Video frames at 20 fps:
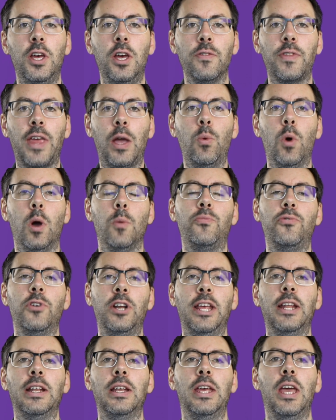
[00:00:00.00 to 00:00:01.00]
they work
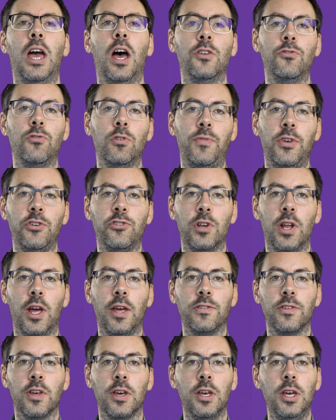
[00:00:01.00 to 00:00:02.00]
brilliantly under a
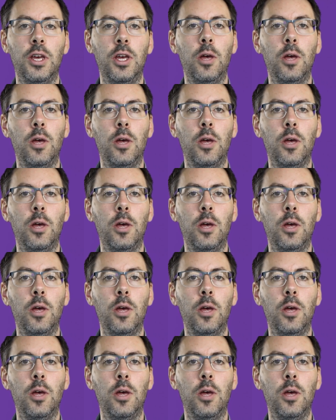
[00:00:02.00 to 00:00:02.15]
visualizer.